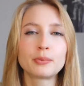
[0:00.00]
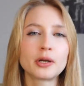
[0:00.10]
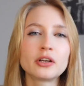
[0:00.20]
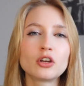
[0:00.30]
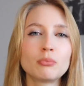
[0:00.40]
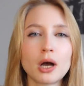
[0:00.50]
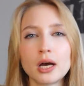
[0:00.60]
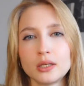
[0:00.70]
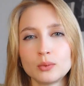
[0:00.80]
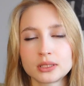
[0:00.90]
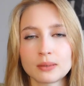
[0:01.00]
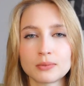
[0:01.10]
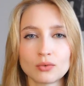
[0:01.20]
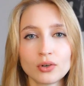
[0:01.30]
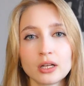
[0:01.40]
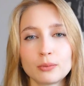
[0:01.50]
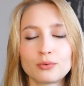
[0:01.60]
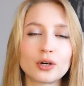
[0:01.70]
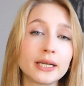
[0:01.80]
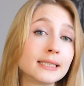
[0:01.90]
Preparing your body with something real
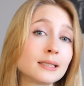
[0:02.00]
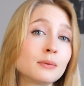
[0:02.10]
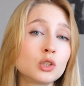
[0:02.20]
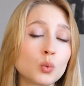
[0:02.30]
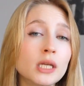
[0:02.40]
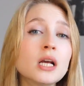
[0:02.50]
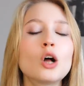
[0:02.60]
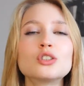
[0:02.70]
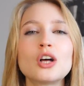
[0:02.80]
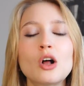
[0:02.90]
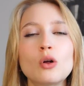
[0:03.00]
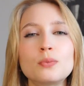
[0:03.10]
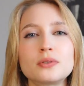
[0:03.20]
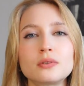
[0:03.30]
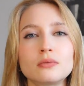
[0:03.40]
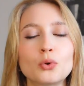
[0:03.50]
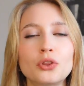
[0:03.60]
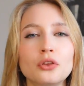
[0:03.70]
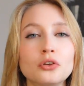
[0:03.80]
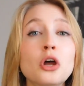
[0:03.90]
before eating something sweet also helps
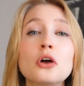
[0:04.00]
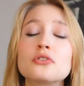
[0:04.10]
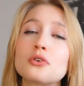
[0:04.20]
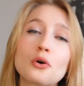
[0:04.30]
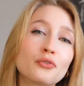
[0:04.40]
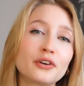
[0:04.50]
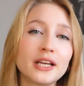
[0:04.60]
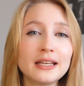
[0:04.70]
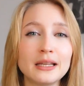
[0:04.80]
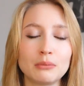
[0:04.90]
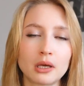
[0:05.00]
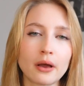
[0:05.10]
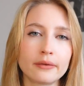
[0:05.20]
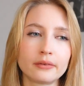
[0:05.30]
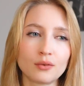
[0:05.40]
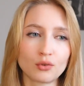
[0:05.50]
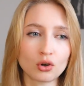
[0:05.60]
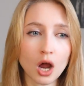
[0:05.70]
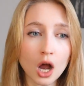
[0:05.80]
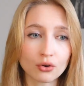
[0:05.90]
with not overeating, because if you're
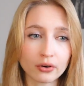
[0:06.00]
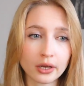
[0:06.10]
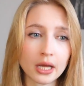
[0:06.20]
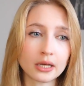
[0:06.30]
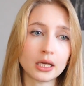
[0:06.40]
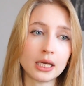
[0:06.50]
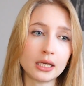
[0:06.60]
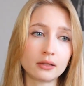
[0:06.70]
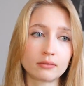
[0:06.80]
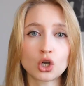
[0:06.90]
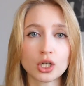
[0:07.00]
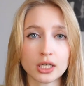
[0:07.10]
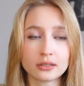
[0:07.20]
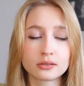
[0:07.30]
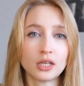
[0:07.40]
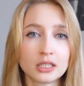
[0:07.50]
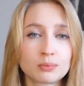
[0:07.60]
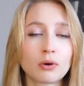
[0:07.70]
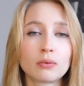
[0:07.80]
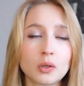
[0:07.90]
hungry and eat cookies, it's
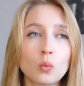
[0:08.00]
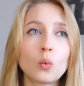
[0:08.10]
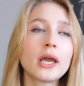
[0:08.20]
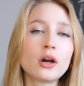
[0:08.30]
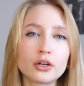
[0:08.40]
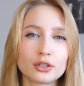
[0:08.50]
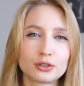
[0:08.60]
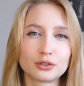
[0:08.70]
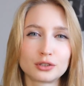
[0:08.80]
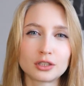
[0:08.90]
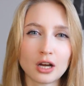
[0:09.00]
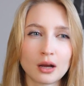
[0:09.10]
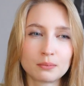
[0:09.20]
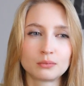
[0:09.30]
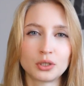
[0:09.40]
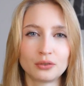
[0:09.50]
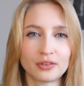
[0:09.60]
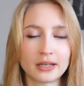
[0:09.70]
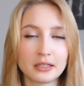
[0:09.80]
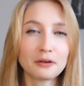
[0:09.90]
probably way harder to stop when you've
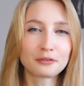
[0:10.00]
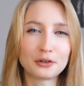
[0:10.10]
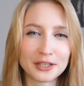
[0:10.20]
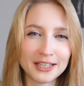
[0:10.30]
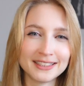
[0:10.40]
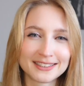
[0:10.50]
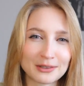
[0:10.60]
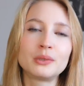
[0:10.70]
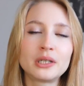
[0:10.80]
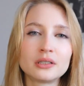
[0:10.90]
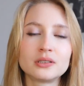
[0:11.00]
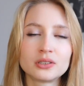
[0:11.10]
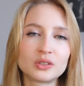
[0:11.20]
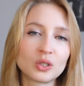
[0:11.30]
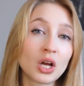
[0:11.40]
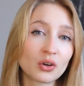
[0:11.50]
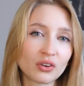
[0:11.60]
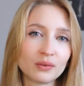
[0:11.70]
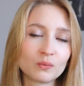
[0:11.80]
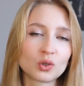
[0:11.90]
had enough cookies because you're still
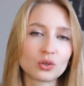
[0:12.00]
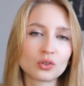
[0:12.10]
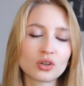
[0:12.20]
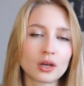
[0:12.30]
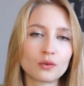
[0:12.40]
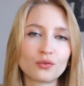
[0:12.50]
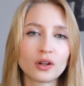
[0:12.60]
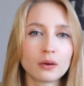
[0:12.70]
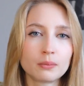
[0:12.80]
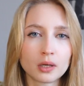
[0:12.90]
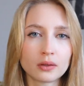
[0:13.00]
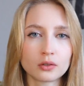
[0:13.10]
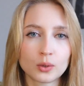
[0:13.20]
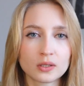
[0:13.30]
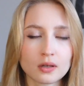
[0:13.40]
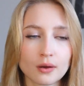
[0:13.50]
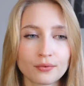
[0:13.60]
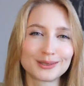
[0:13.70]
hungry. So you're trying to fill up on the sweet stuff.